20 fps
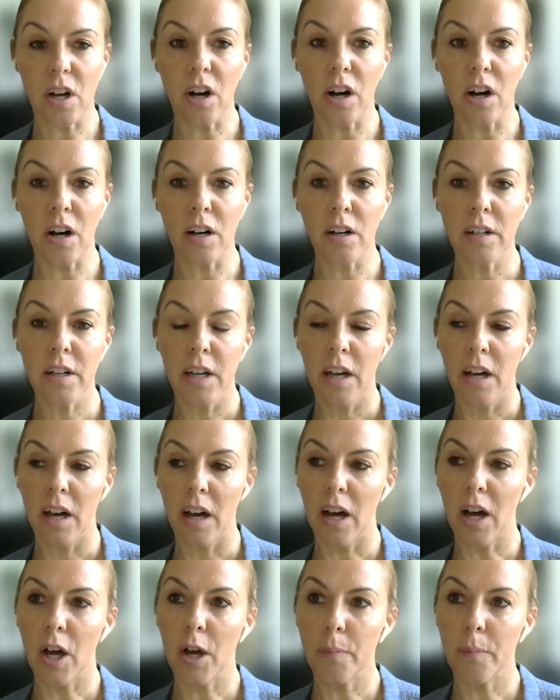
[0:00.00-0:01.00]
are.
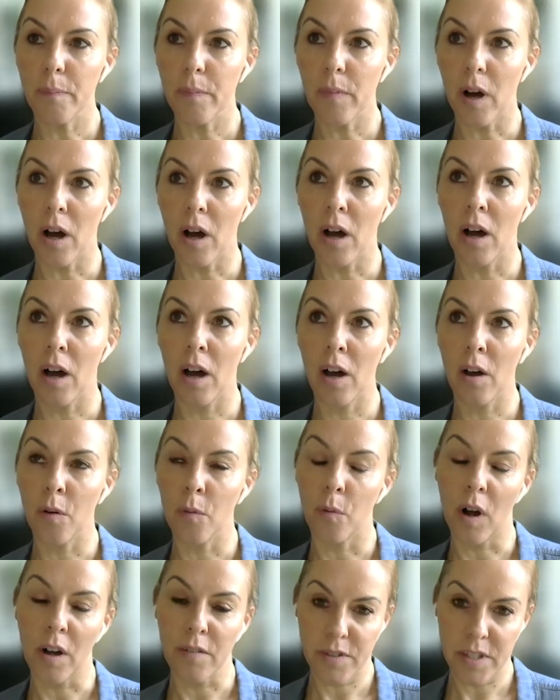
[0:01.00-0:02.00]

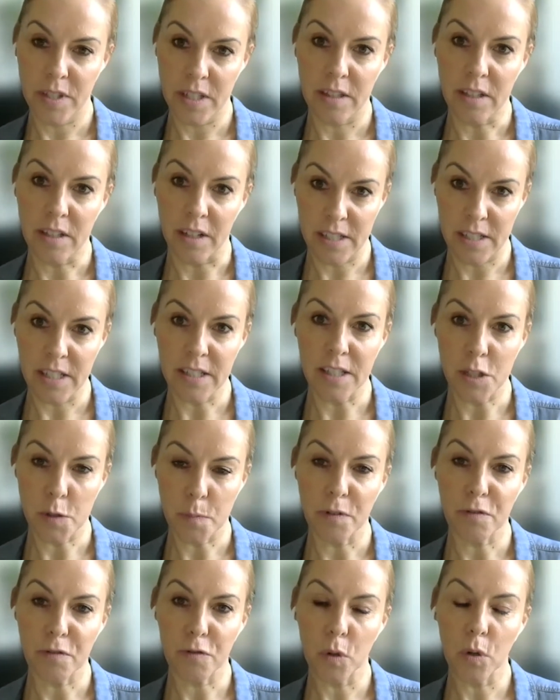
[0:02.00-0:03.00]
I did
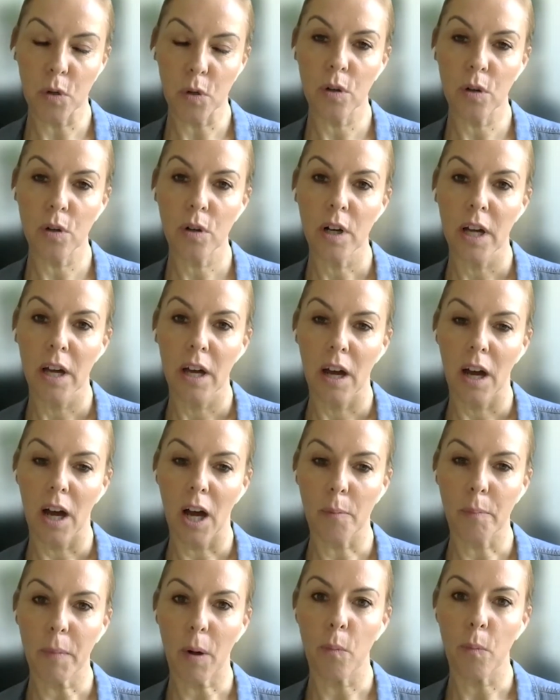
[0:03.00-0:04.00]
this before,
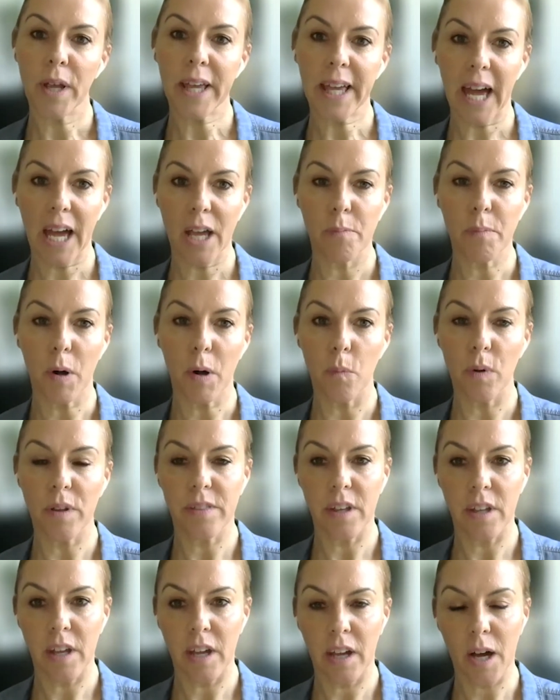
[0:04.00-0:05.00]
and we came up
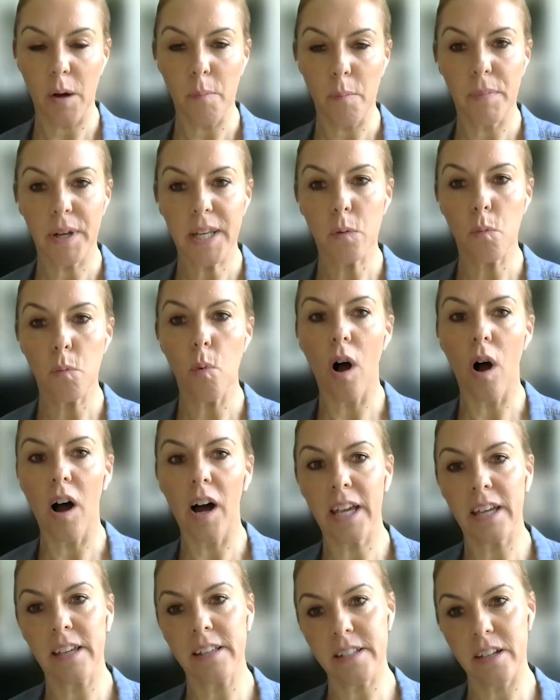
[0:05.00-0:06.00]
with a
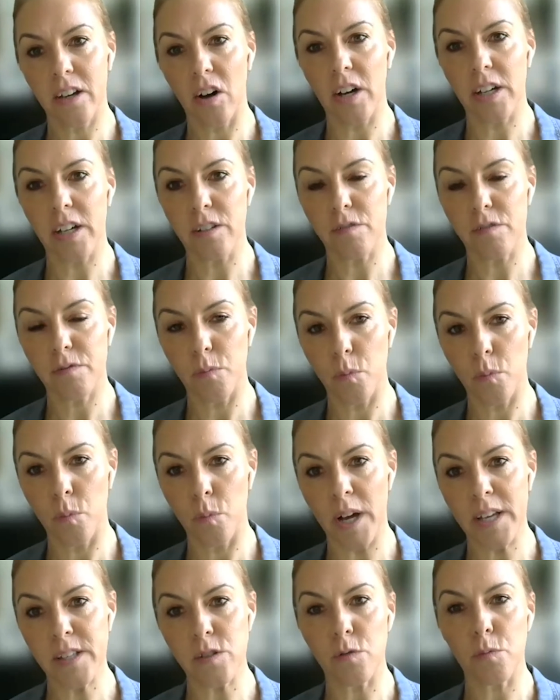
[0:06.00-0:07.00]
company-wide kind of
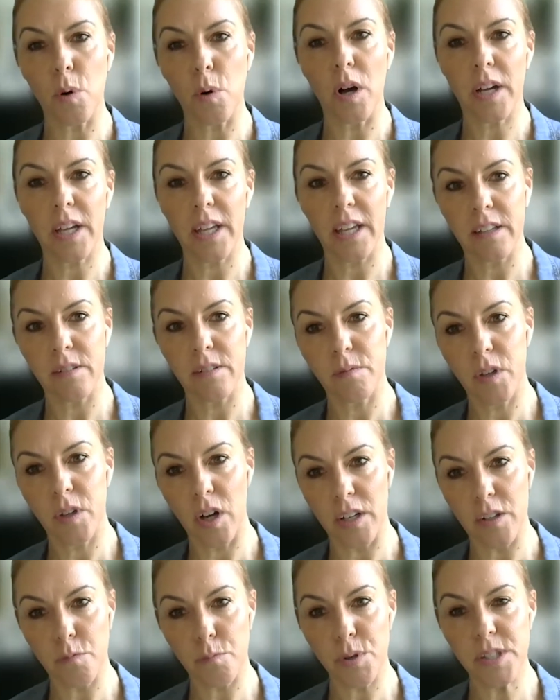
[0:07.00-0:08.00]
ways of working
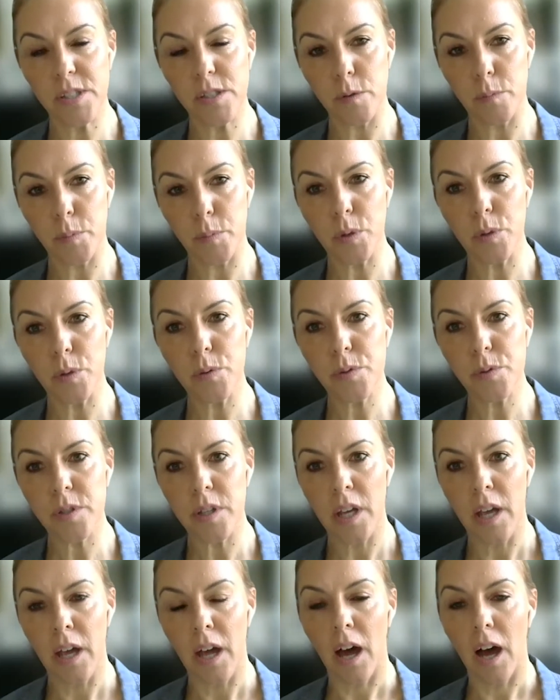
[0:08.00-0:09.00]
kind of
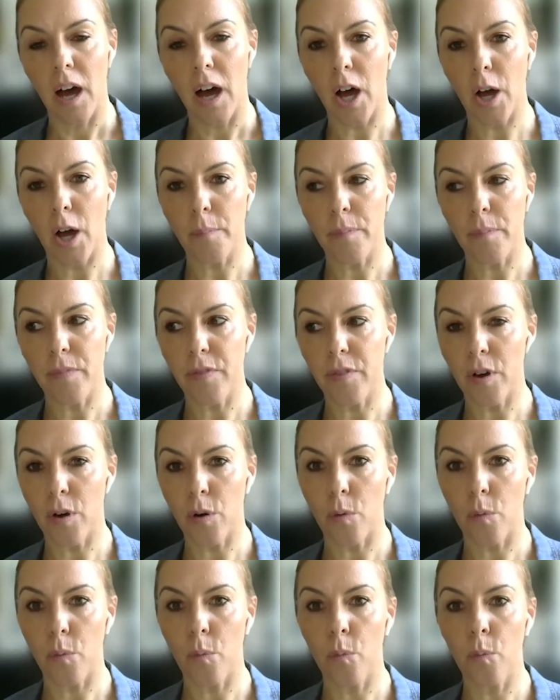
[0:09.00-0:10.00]
principles
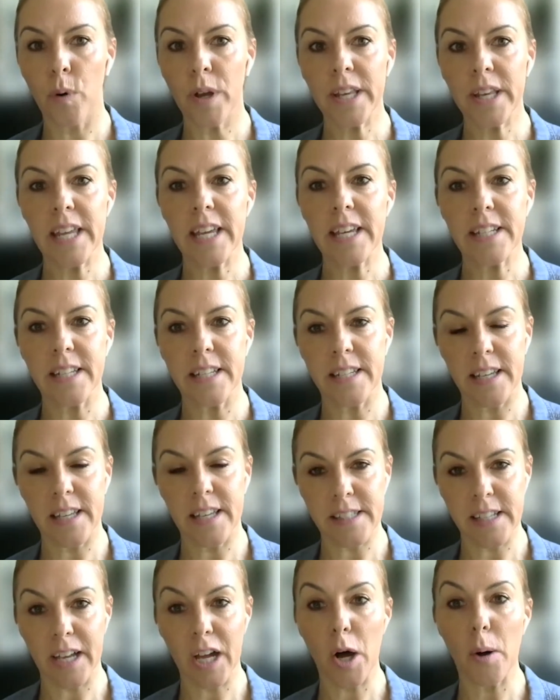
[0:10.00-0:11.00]
that we needed
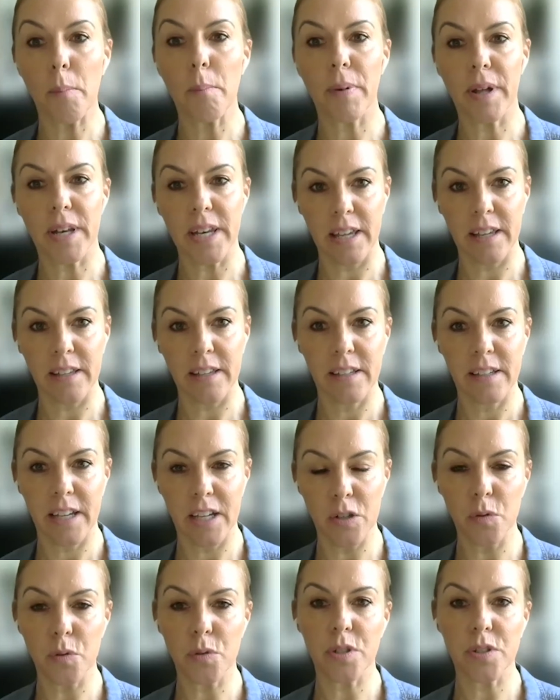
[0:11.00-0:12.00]
as a company
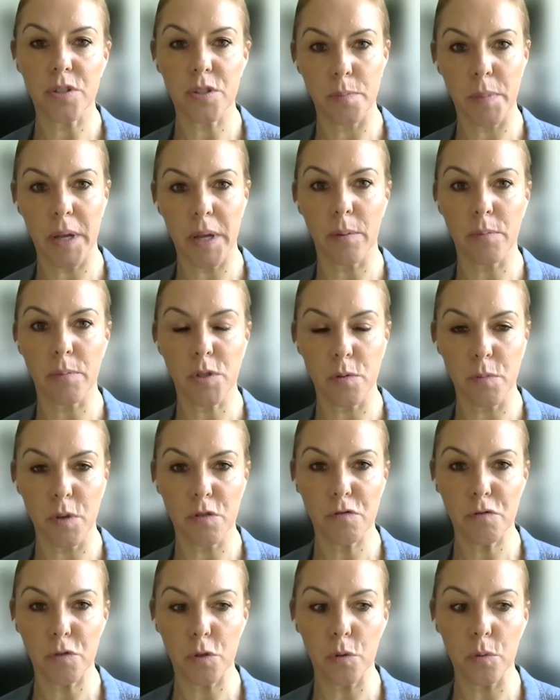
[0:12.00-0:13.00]
in order to be able to
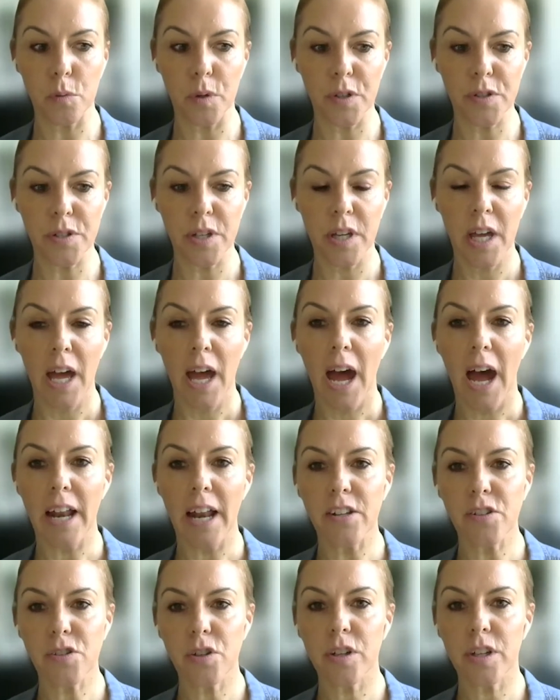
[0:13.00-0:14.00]
move forward.
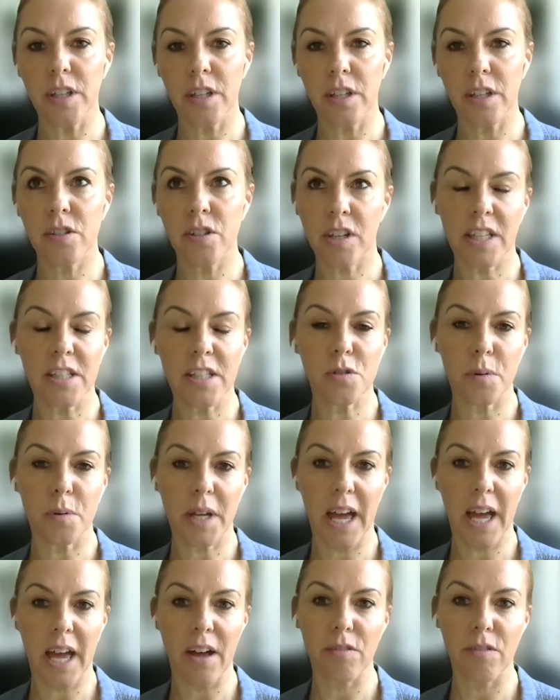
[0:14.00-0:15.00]
And it took into
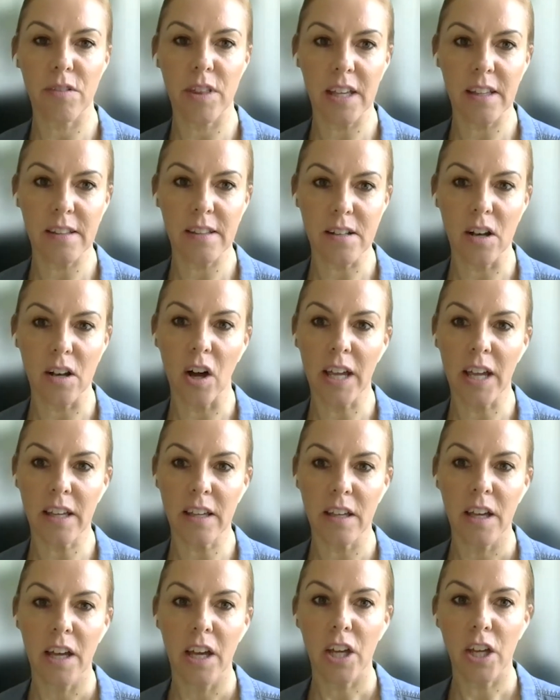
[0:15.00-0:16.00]
account things
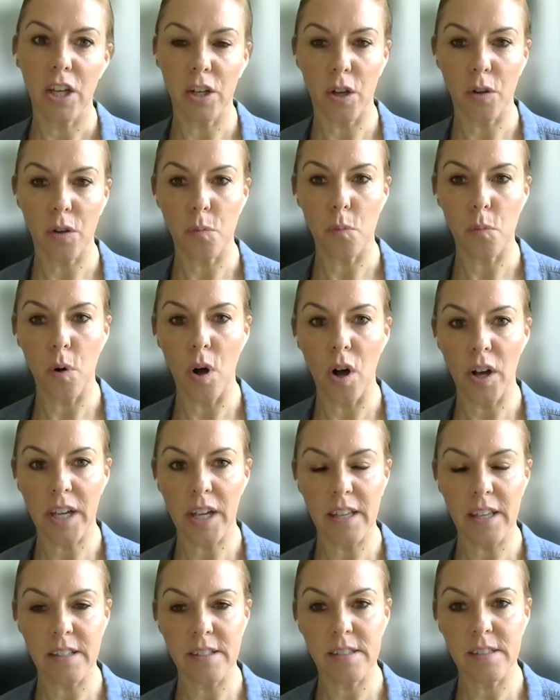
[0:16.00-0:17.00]
like
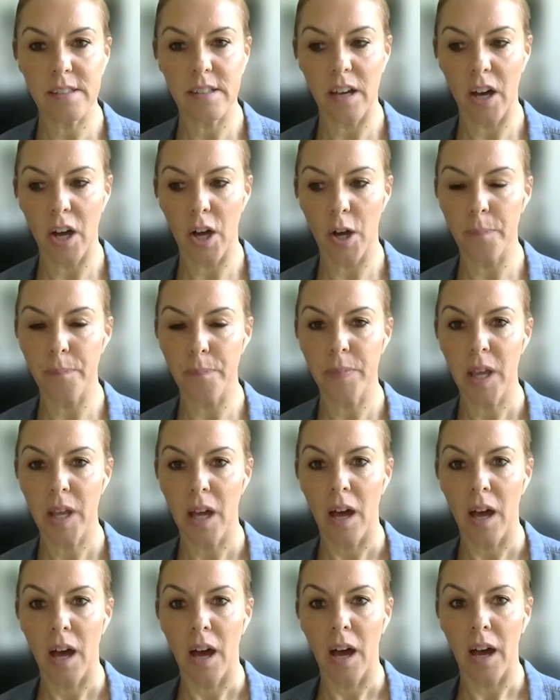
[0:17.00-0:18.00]
work is
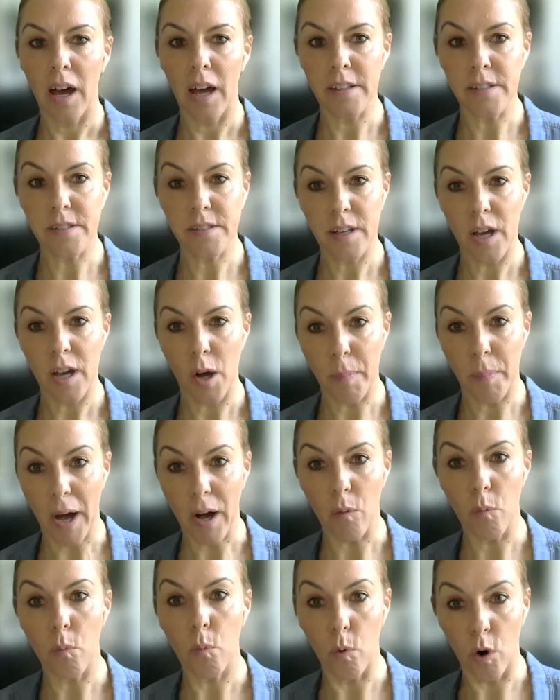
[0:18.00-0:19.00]

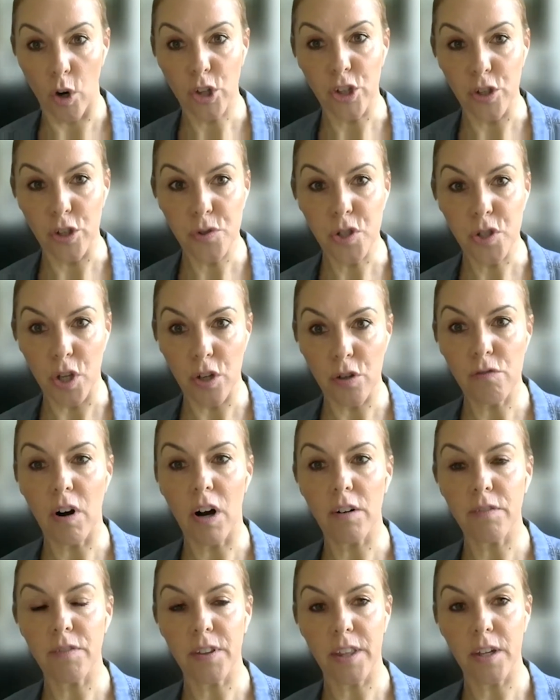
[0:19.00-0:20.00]
about what you do
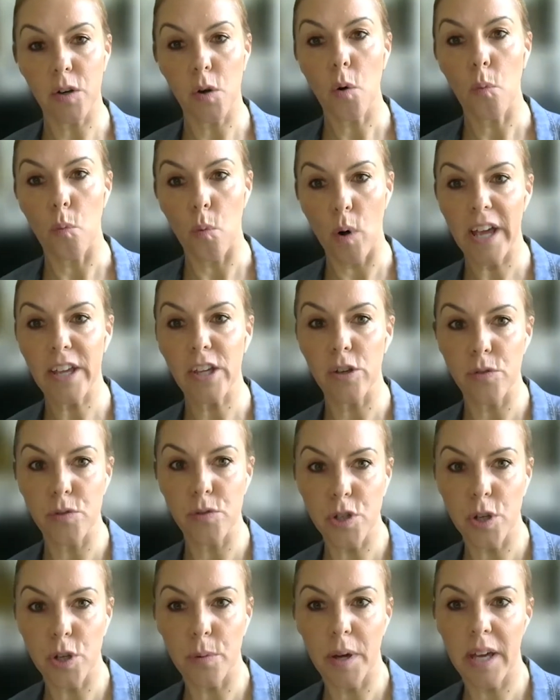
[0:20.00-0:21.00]
rather than where you
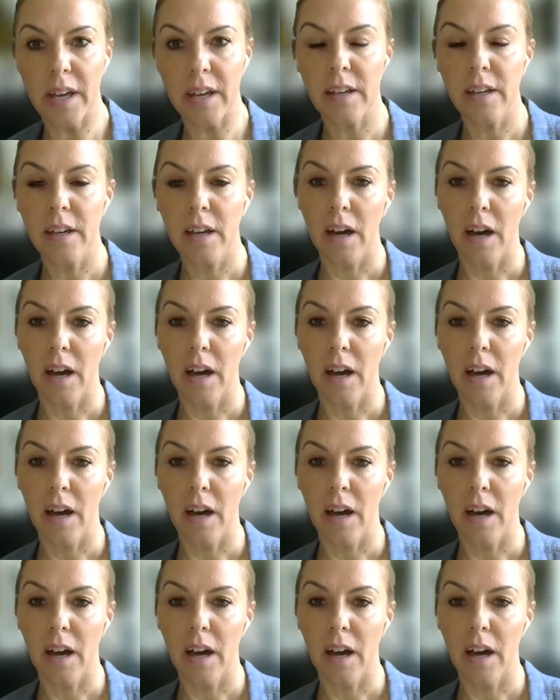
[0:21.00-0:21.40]
do it.